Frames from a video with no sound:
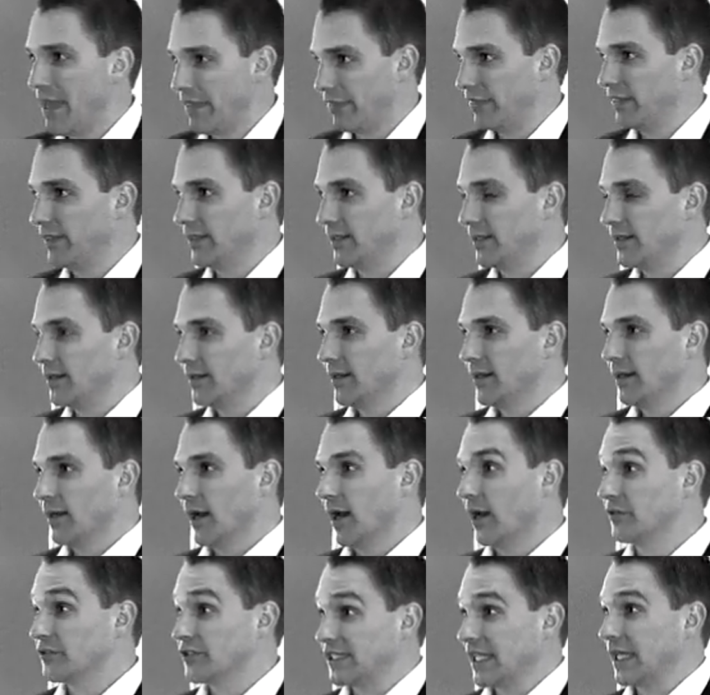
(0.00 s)
method
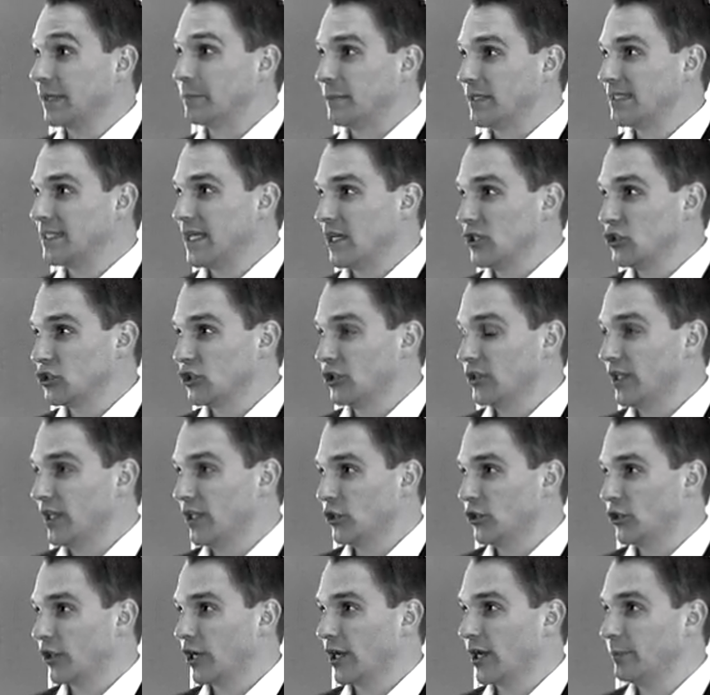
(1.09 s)
of segmentation
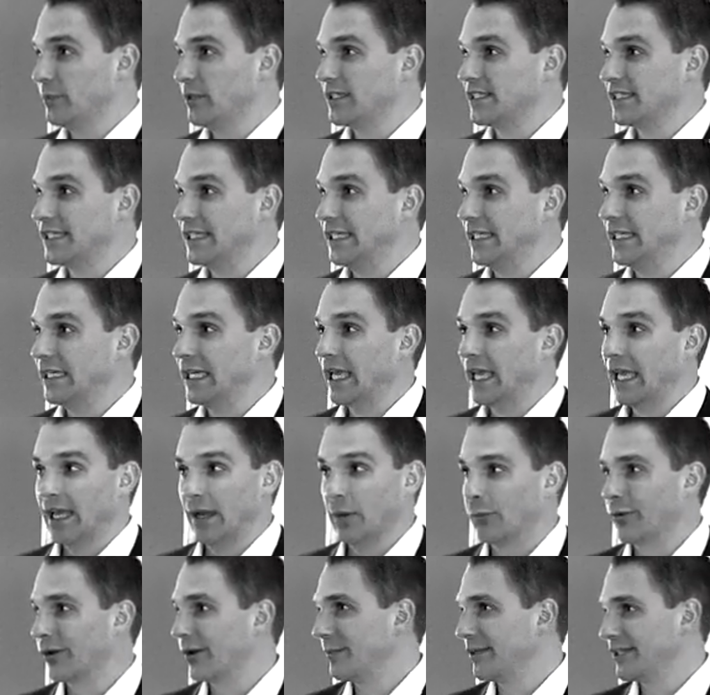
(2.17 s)
that you're going to be seeing
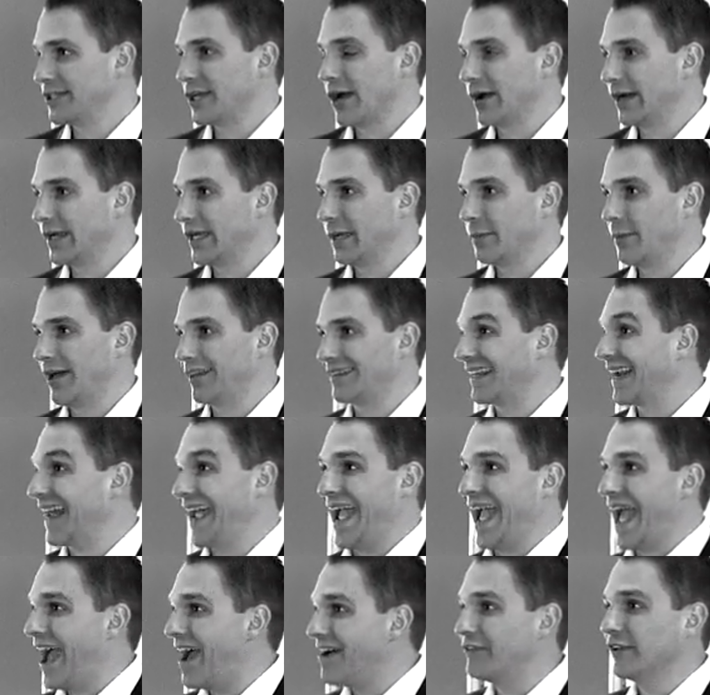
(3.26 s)
and we're going to be talking about that I
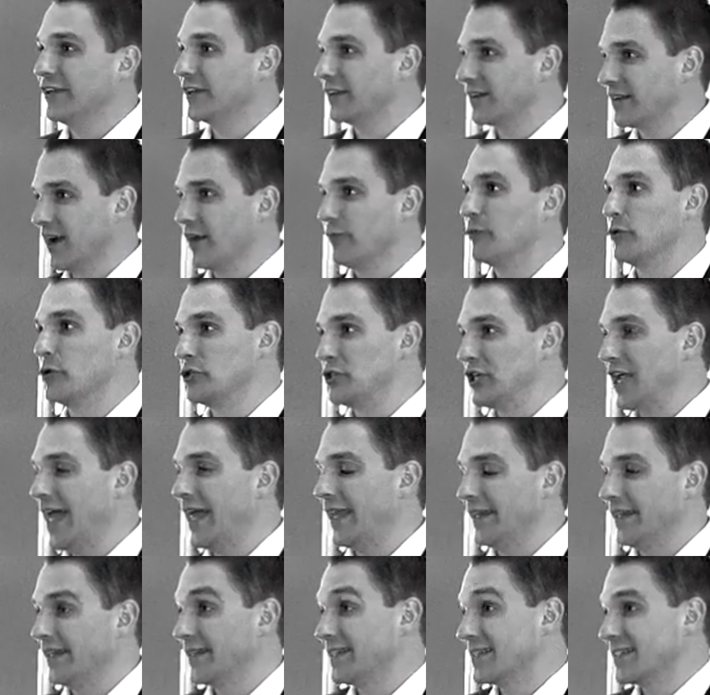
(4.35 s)
haven't covered
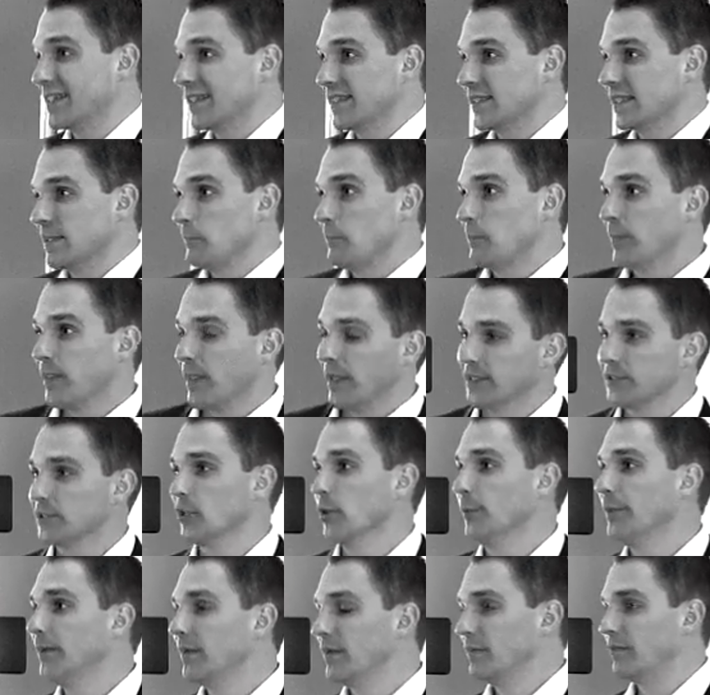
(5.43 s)
yet. And it's because it's a
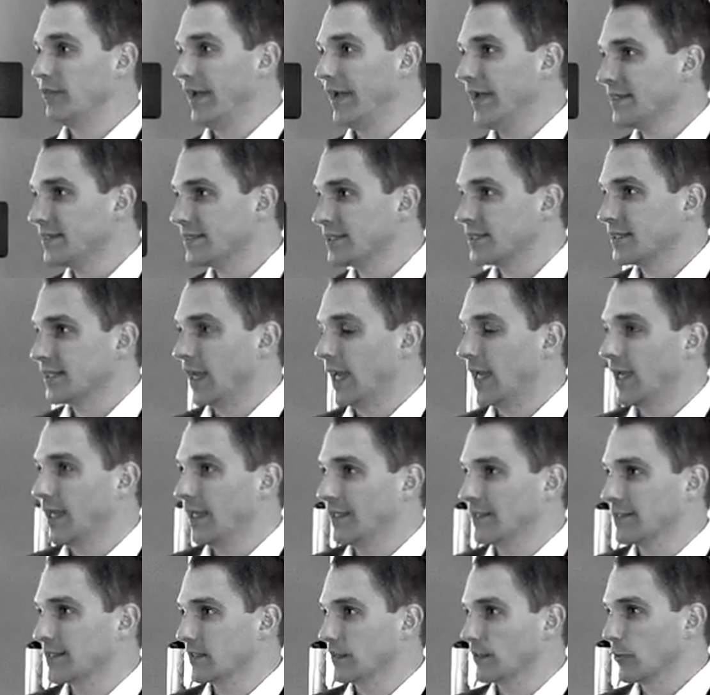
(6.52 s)
little bit advanced,
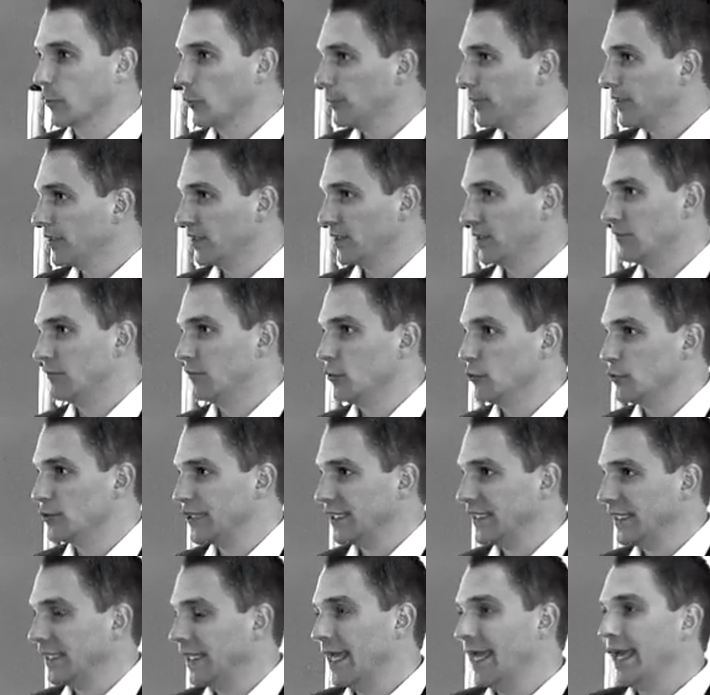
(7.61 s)
it's a little bit
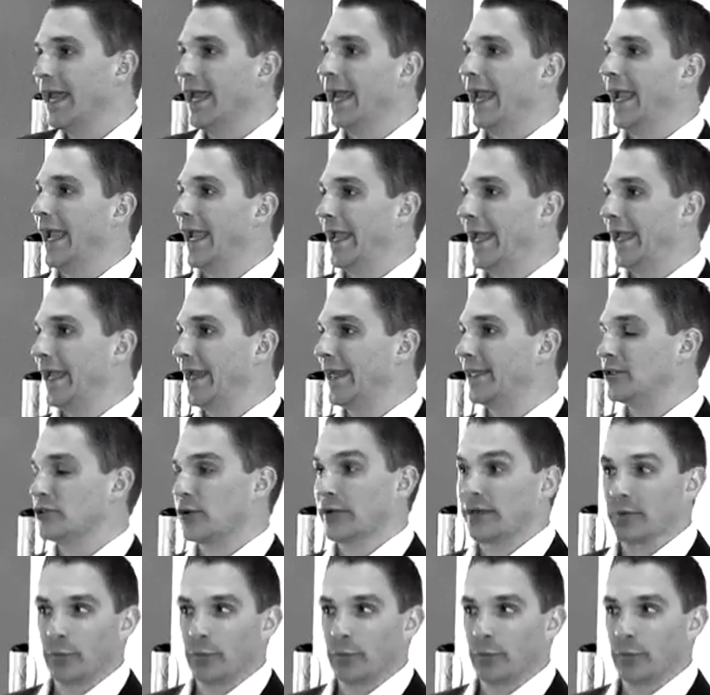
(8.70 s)
confusing, and